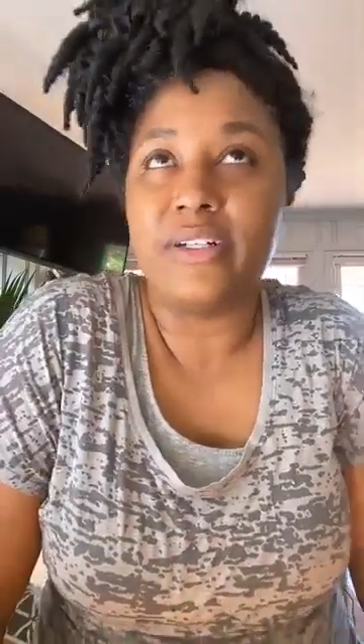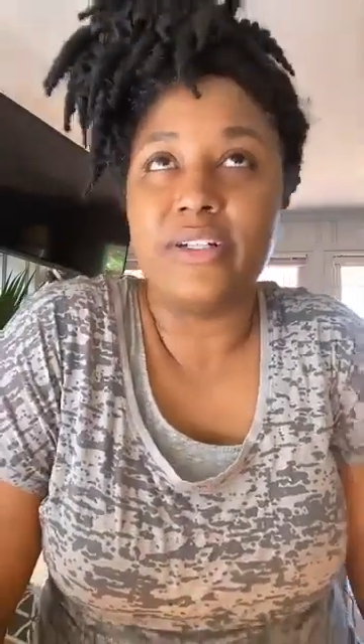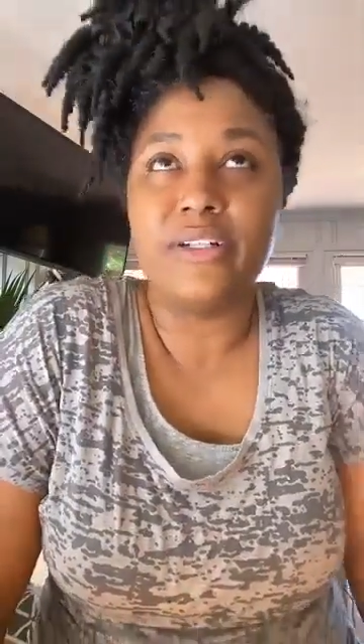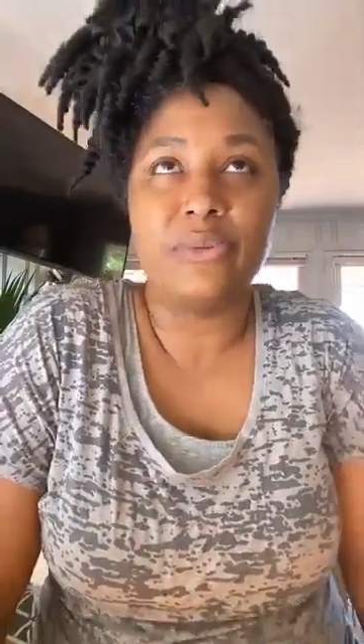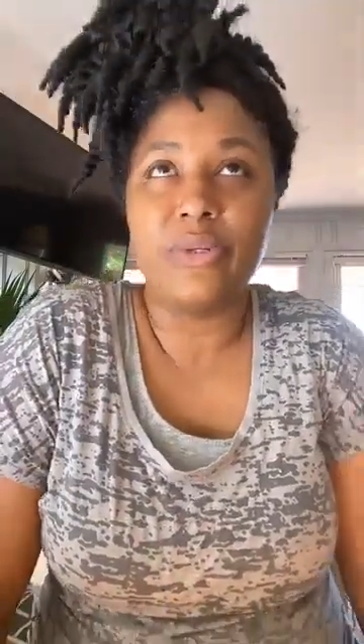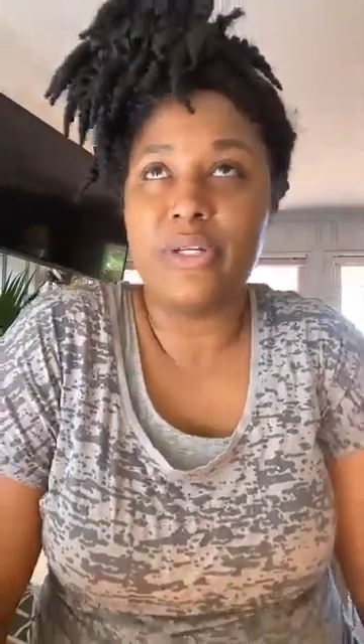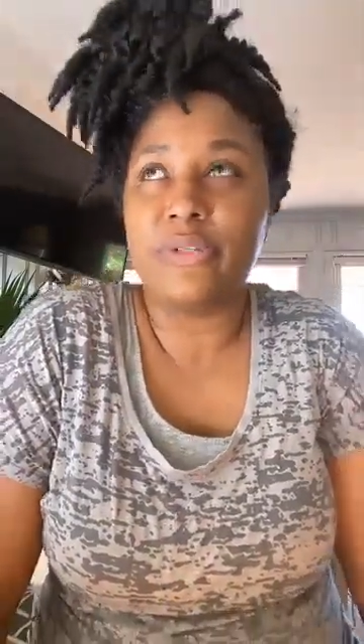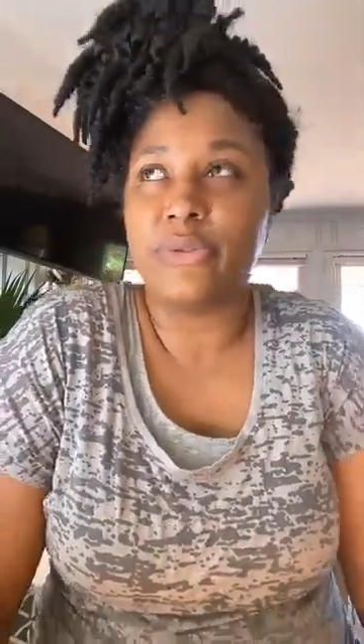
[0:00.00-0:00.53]
a
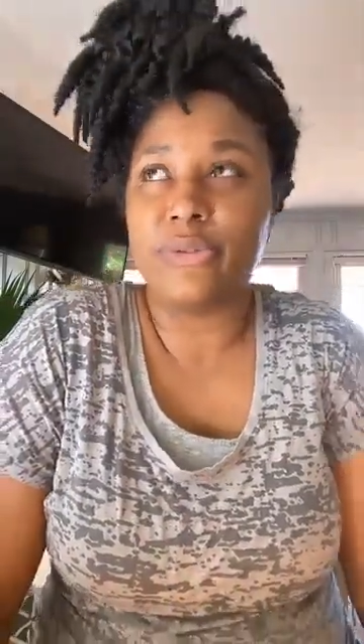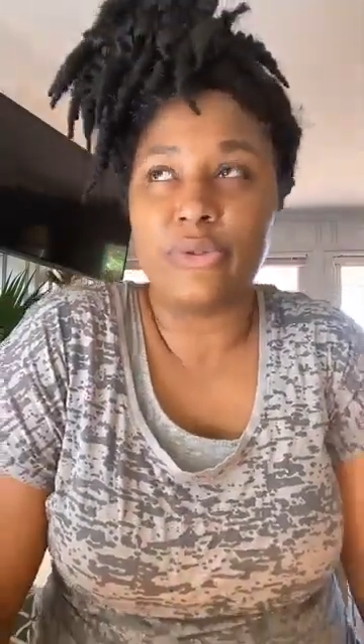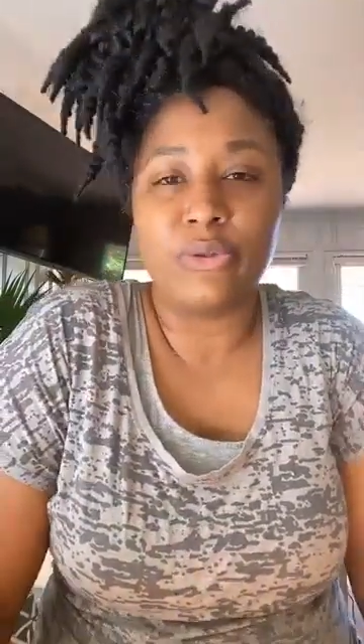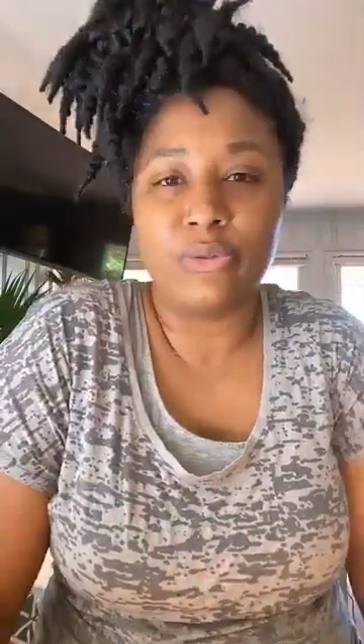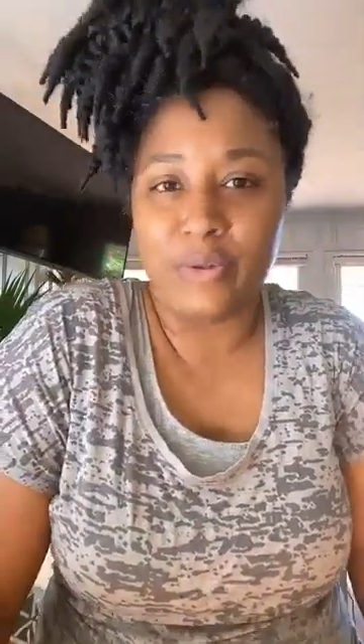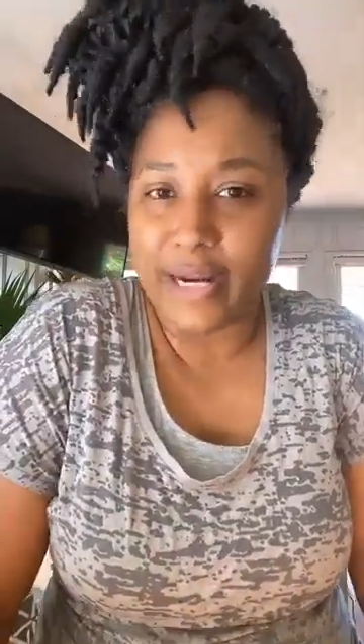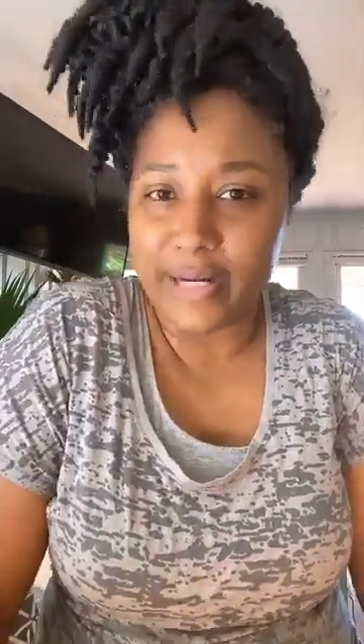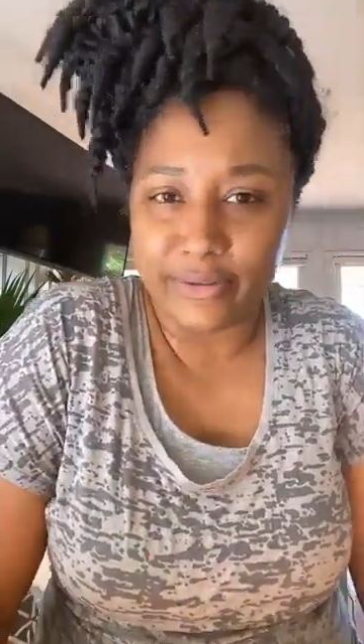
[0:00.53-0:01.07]
good reader
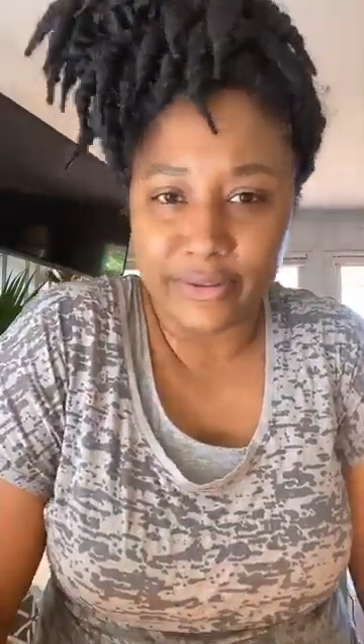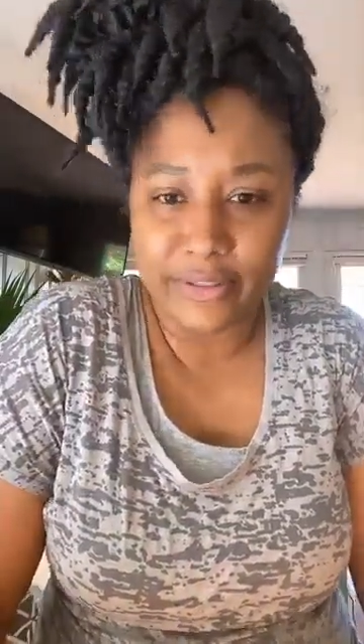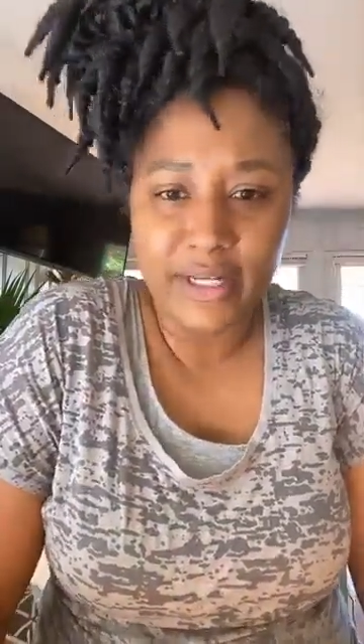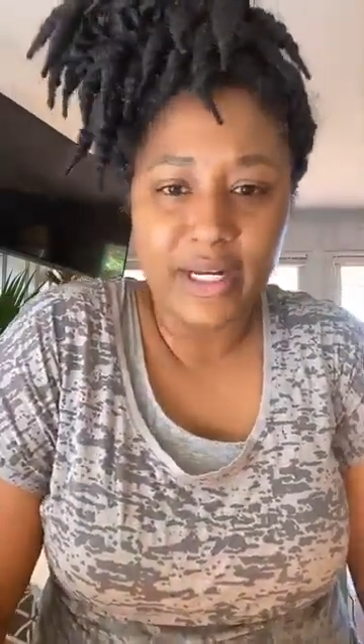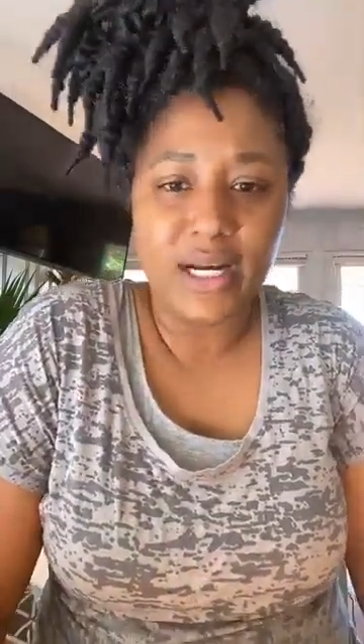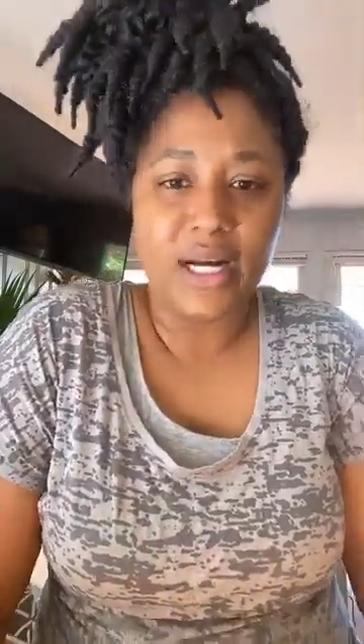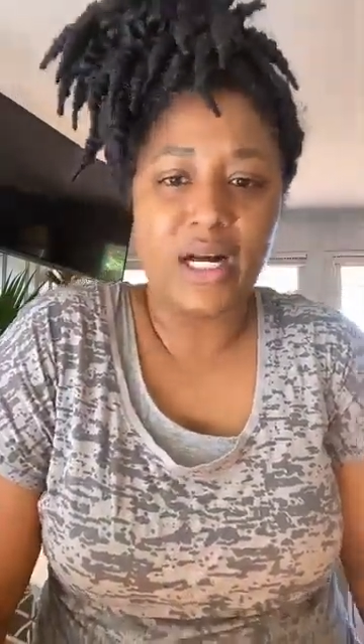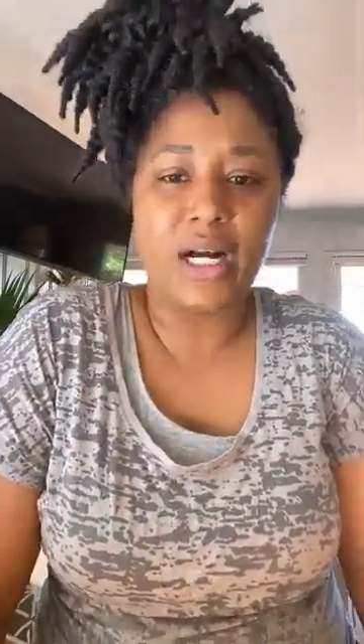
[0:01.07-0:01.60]
or
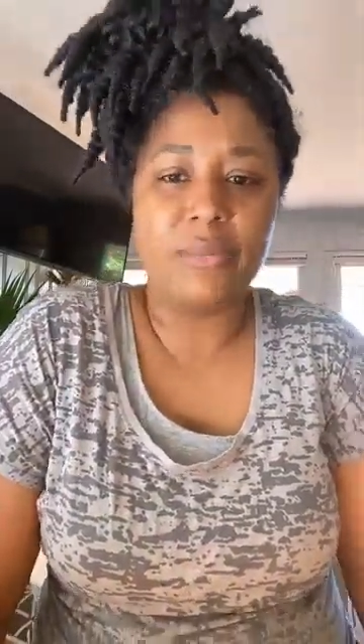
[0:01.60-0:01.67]
writer.